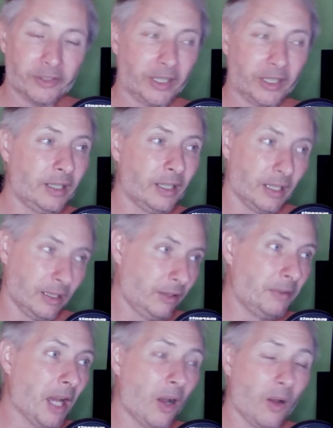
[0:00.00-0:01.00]
you know
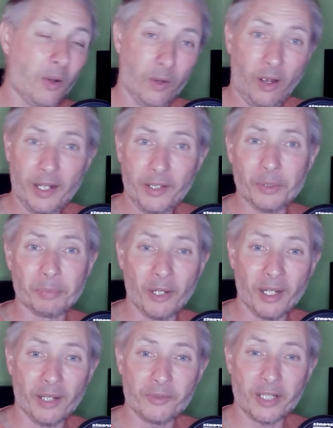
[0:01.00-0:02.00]
I use my own Cheetah
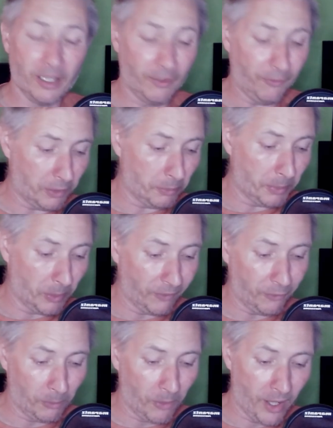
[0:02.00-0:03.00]
funnel builder for my
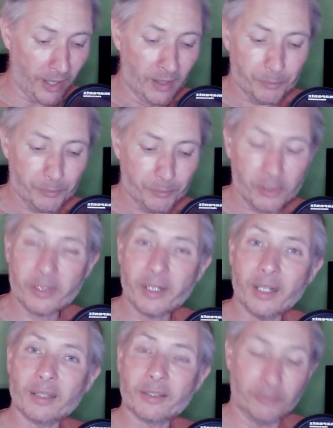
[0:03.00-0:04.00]
products for my
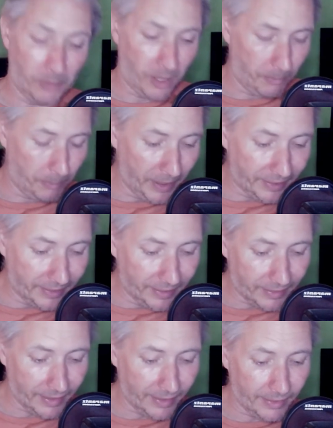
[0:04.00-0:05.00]
businesses
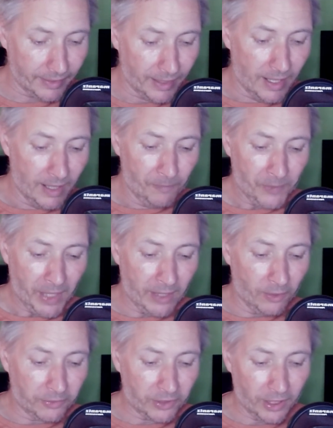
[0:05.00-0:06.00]
and obviously a
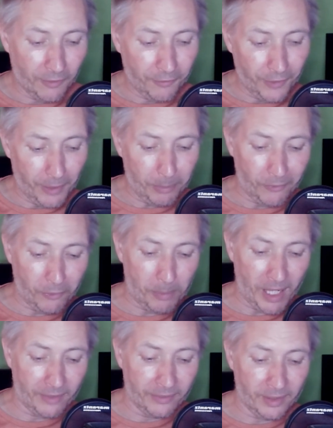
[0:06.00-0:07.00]
flip of a button and
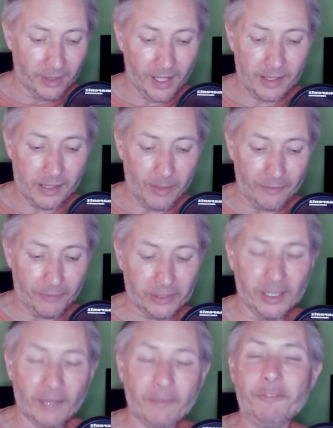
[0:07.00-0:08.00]
you have a done for
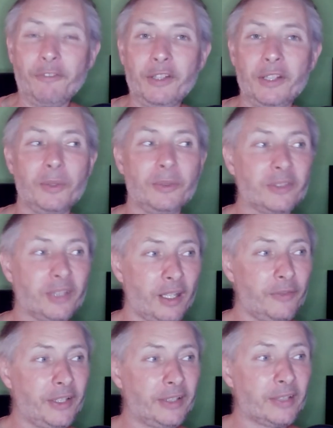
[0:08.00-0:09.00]
you service
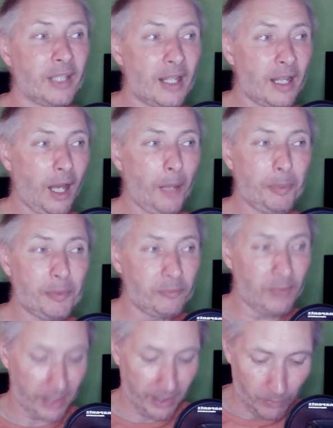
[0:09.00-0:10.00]
up and running which you
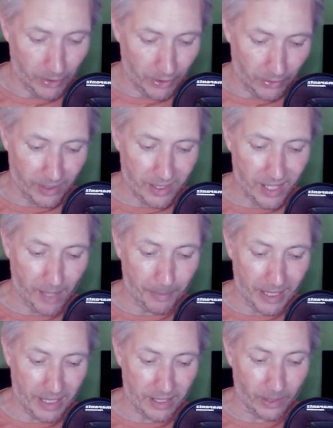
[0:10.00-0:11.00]
can tap into
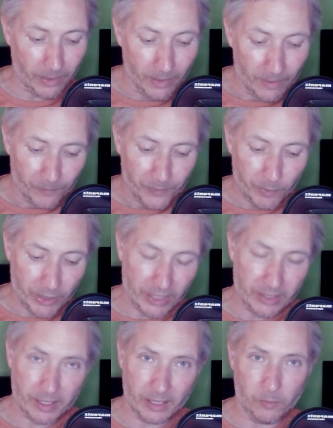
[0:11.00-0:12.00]
which is going to
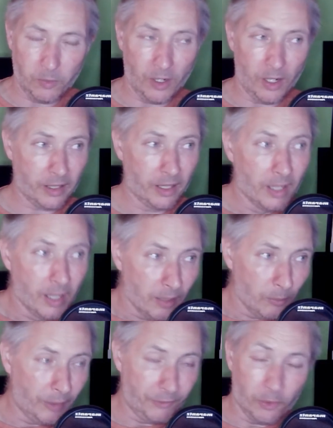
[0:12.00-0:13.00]
work with your
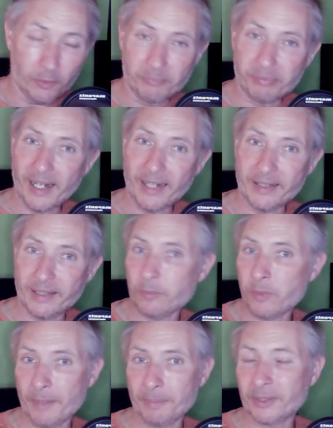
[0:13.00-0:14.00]
branded website
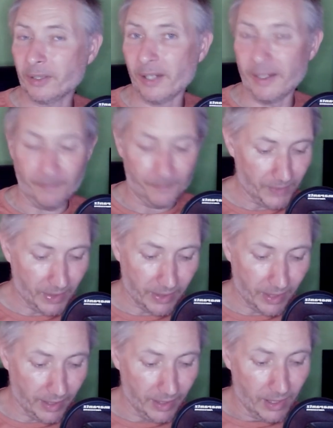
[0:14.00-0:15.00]
okay
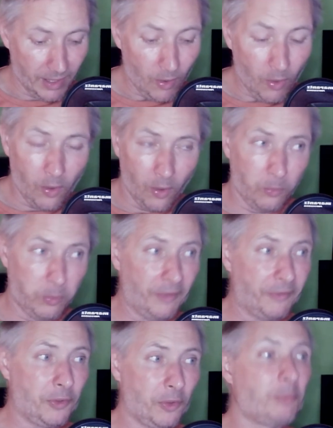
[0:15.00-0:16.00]
or with your
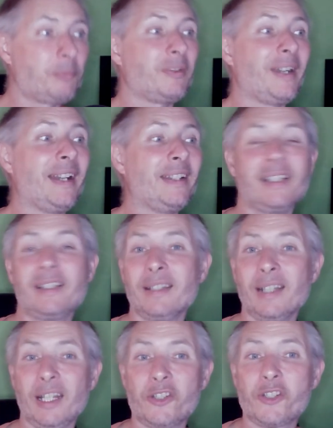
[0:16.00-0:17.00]
branded niche
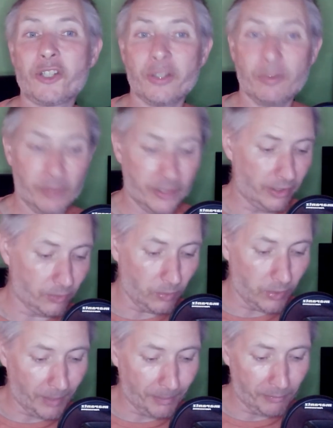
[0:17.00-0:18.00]
which is all up and running
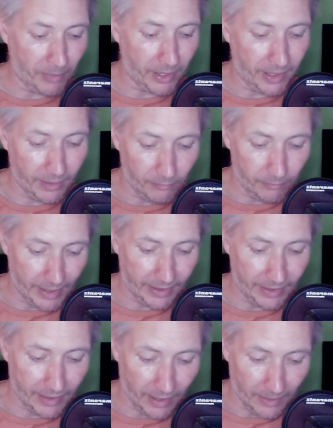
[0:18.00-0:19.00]
and ready to go
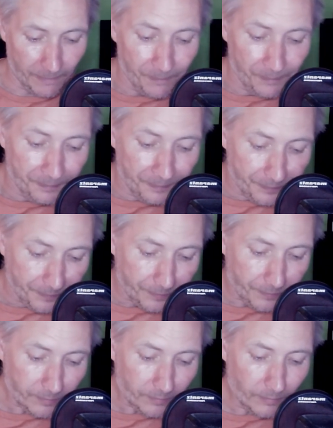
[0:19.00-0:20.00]

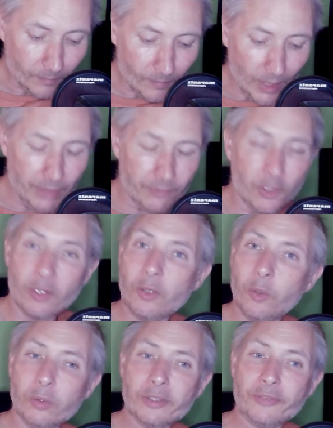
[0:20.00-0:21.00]
you've got course
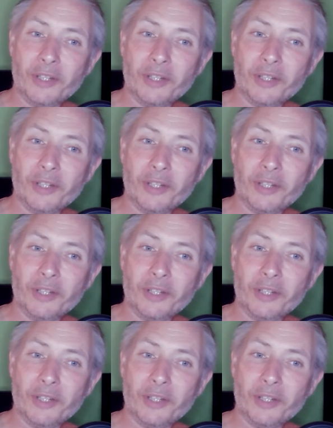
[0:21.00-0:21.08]
funnels